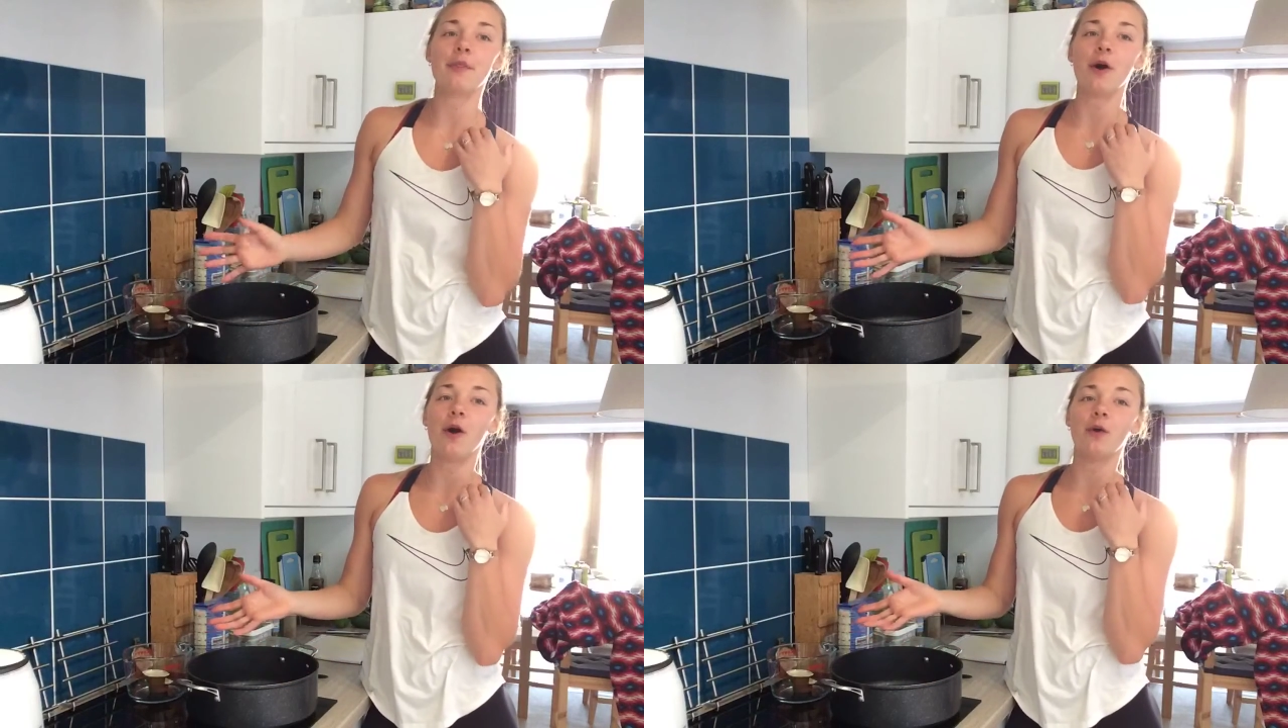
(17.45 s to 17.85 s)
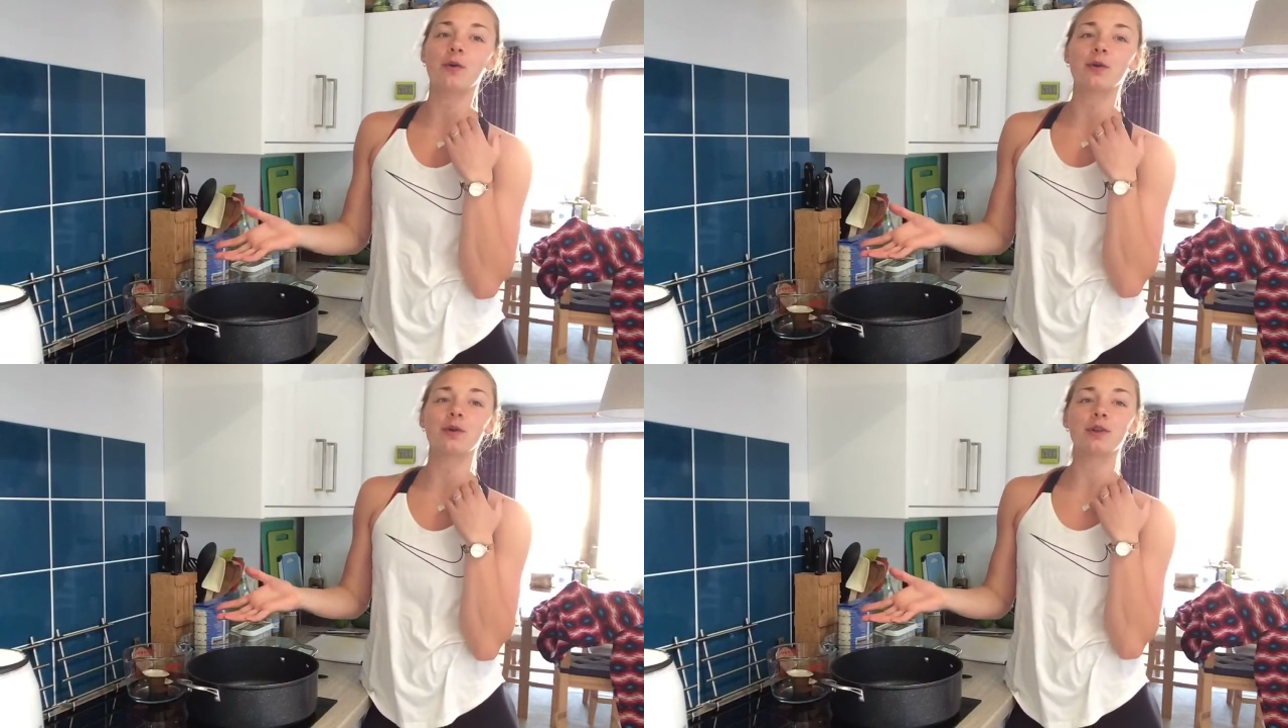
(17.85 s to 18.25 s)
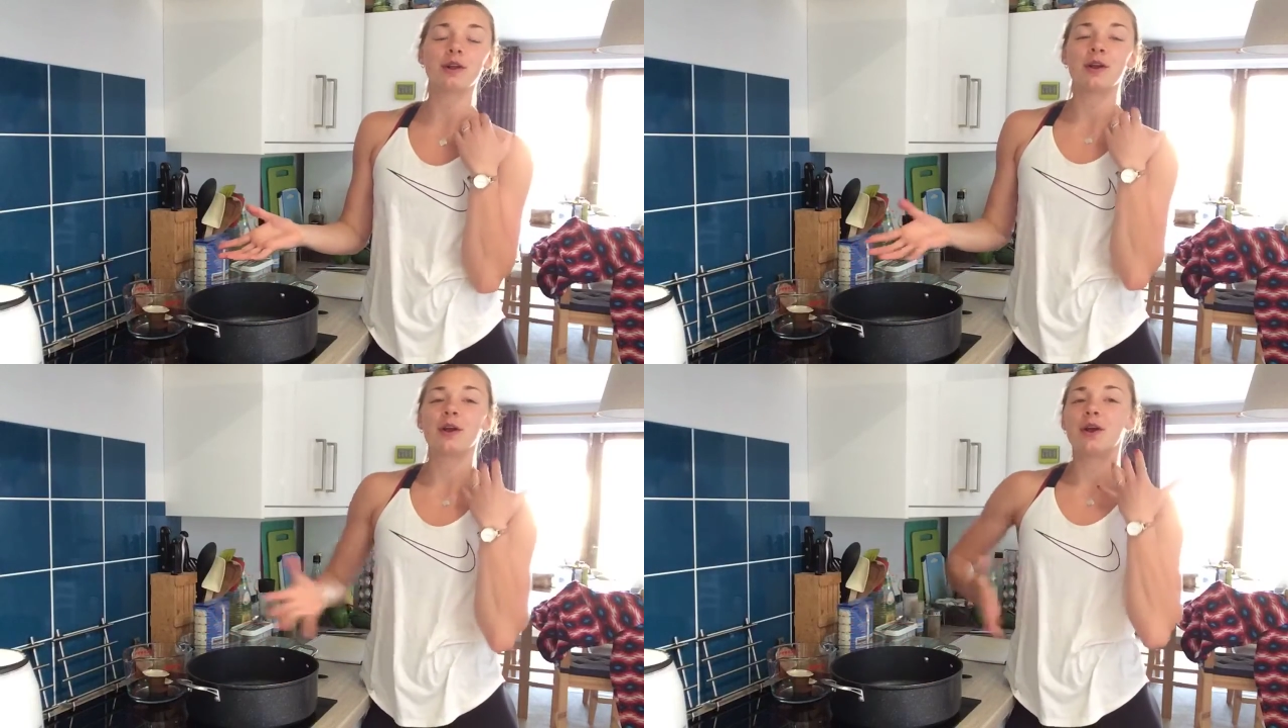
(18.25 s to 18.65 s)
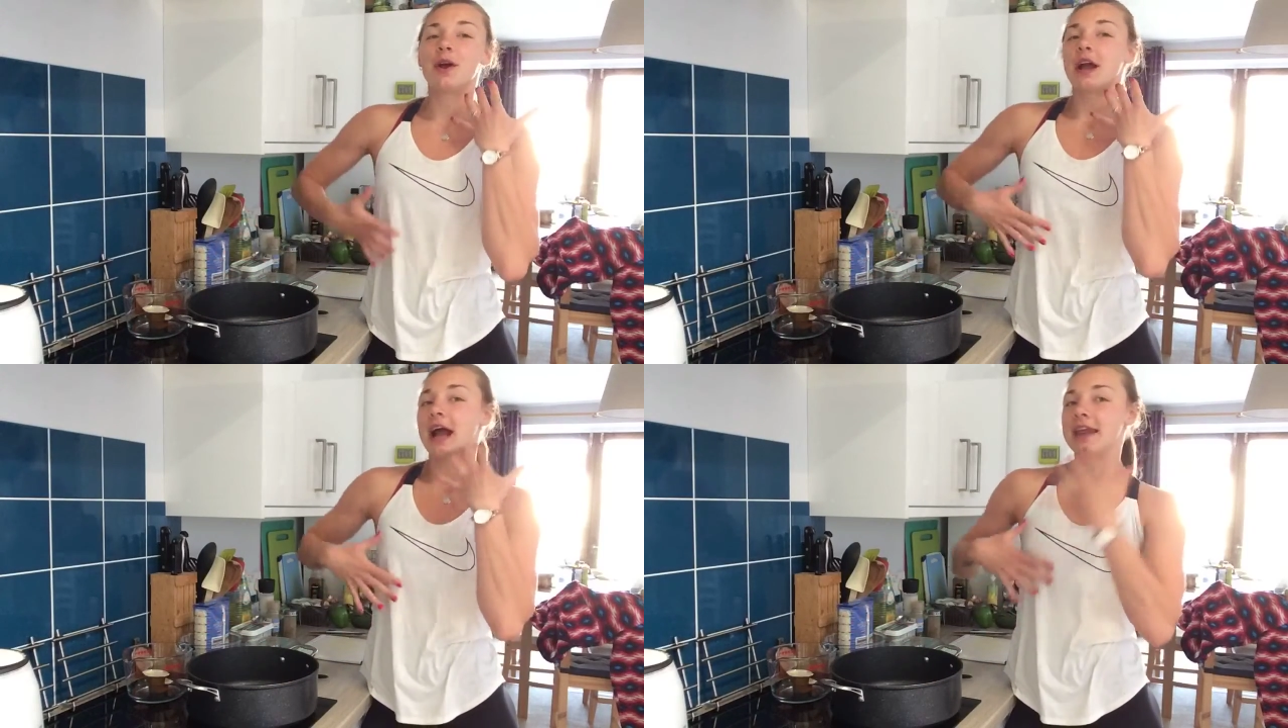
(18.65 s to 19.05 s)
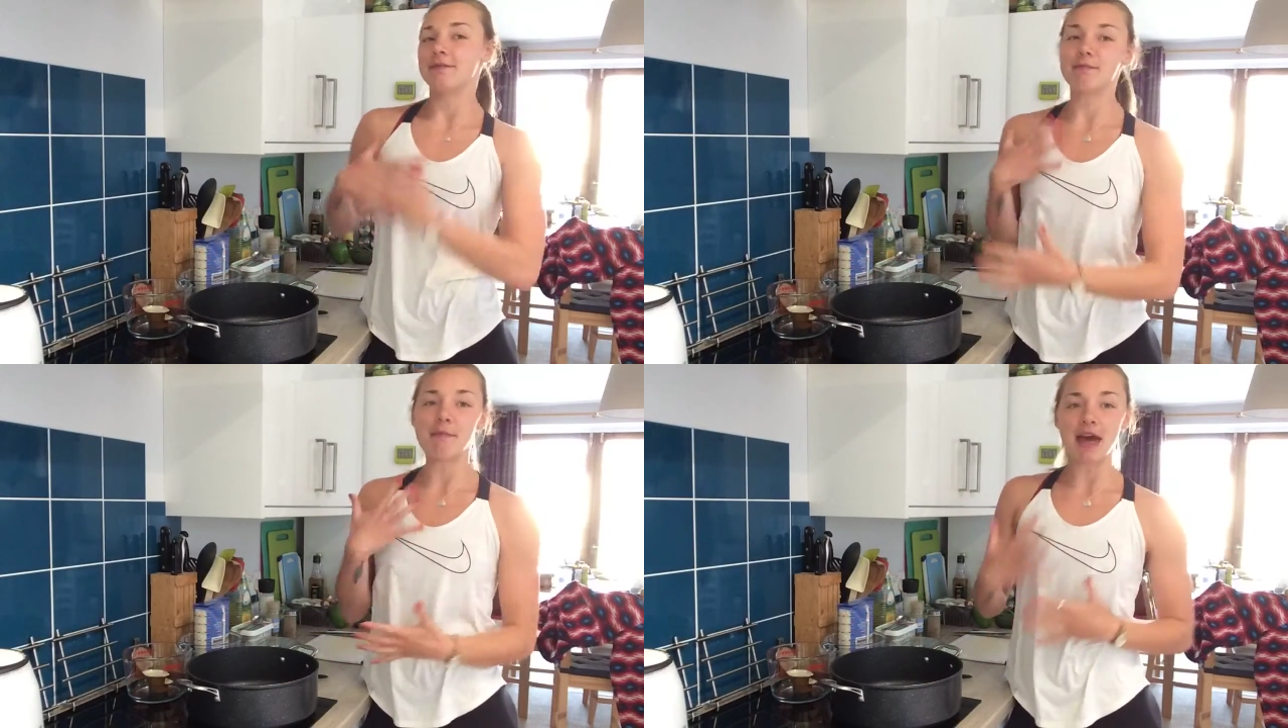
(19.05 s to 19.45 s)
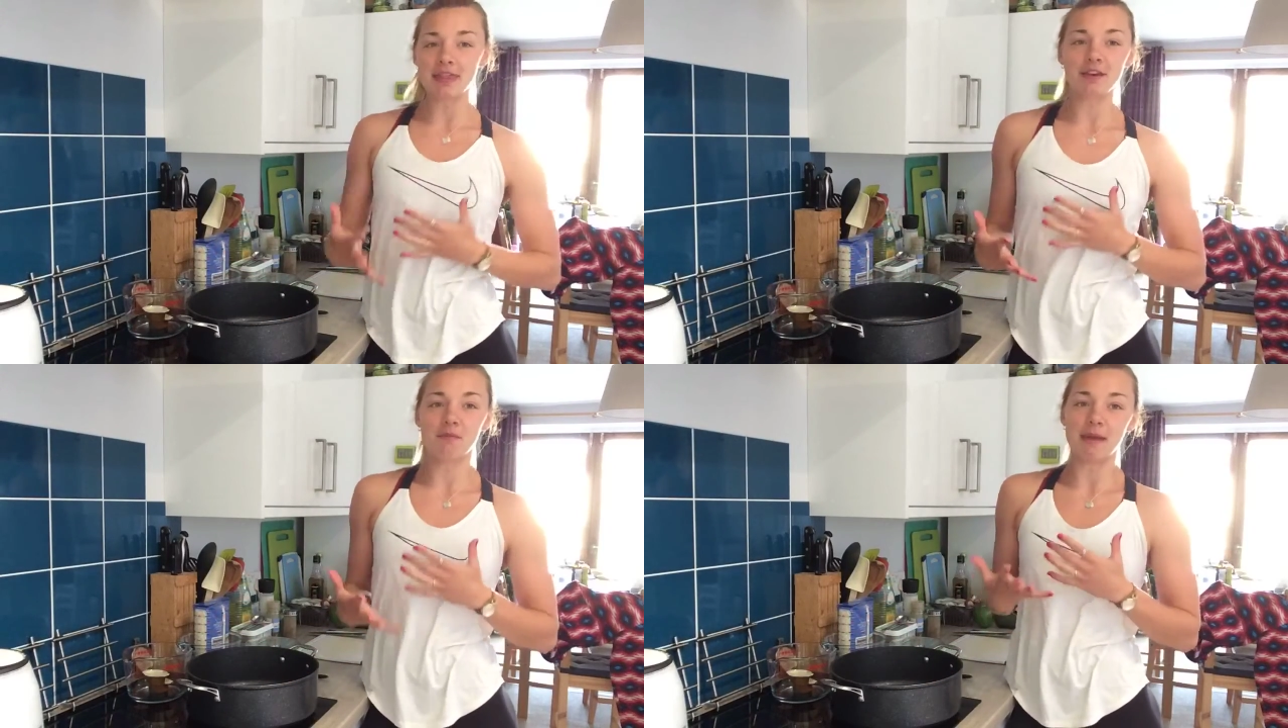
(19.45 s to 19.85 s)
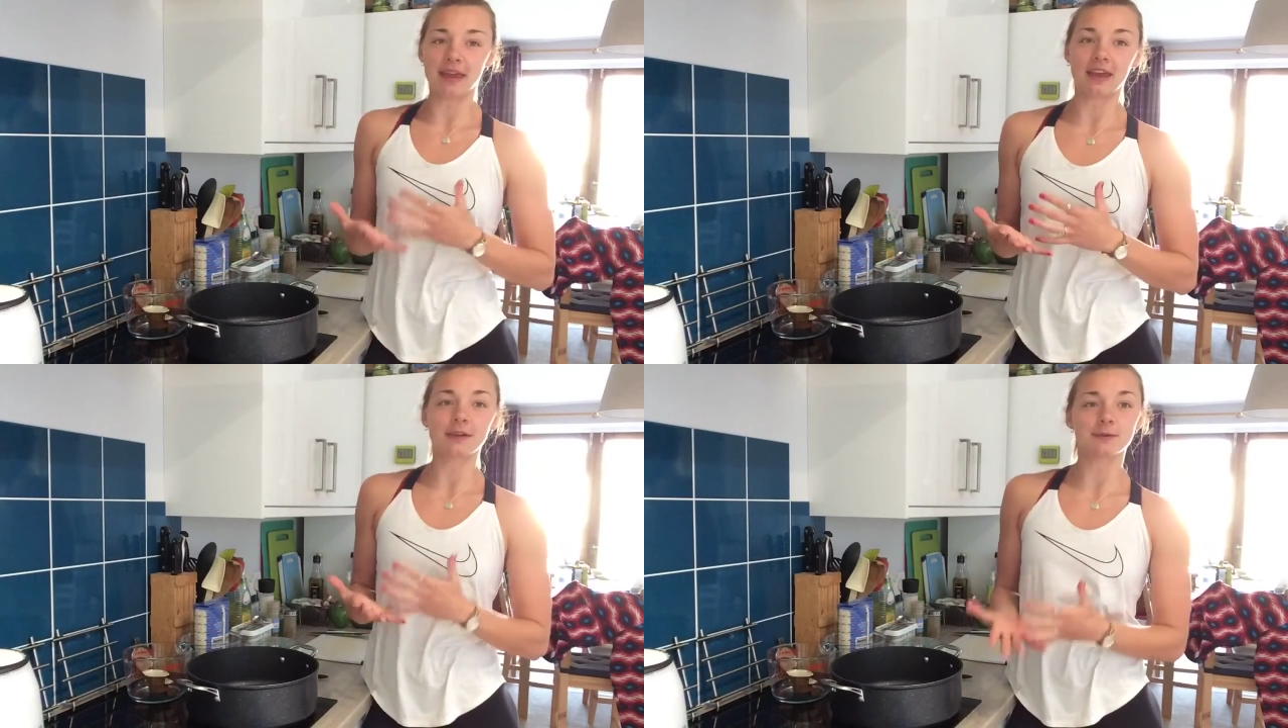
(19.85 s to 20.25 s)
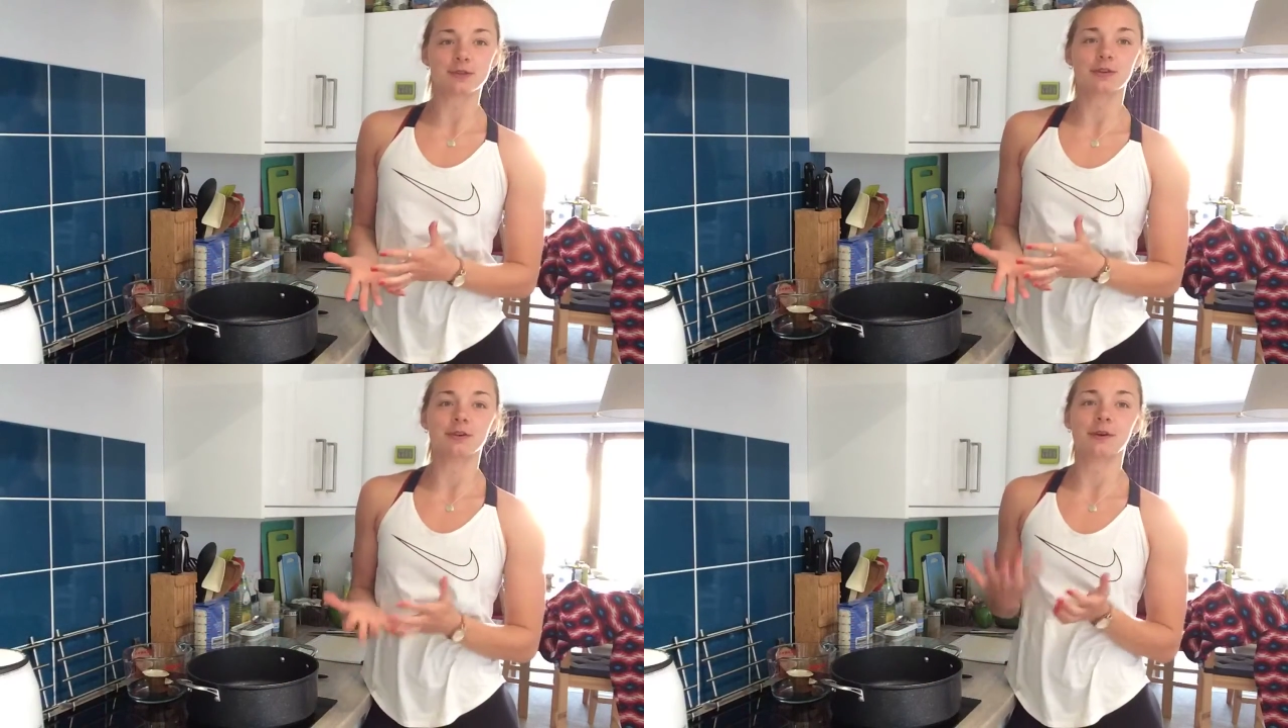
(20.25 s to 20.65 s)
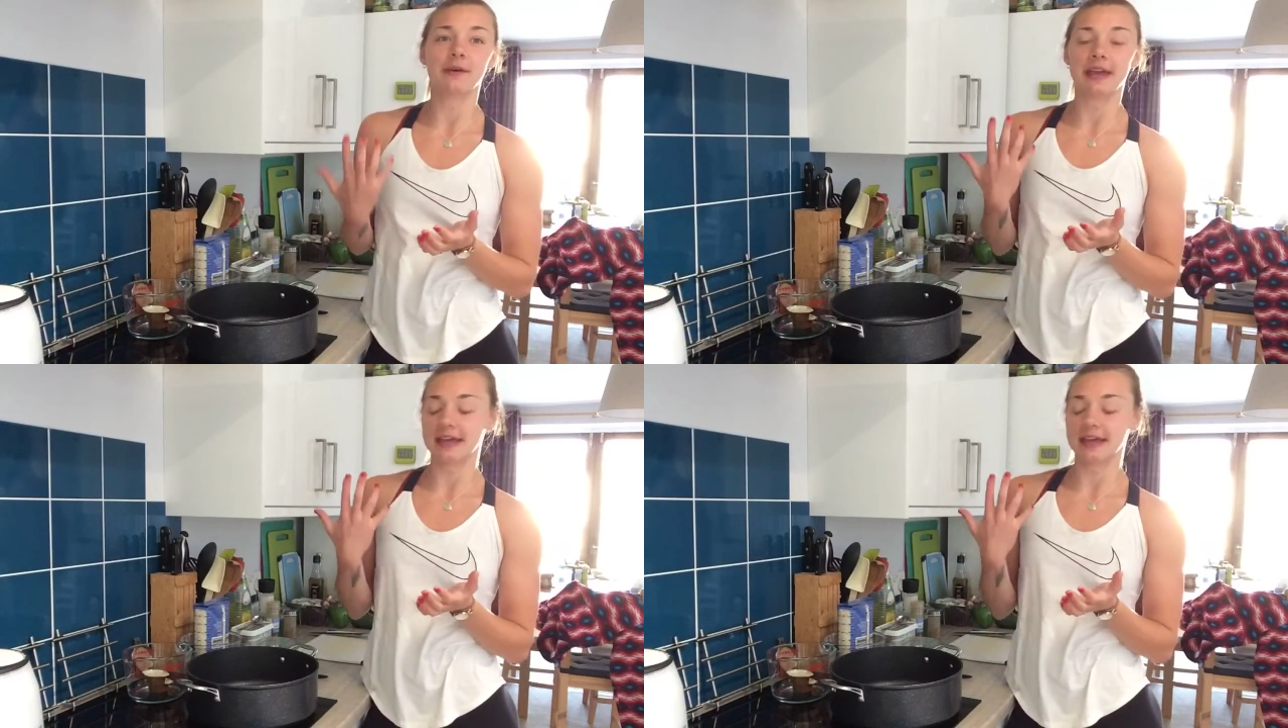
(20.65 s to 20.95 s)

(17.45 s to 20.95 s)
The whole kind of method of making a risotto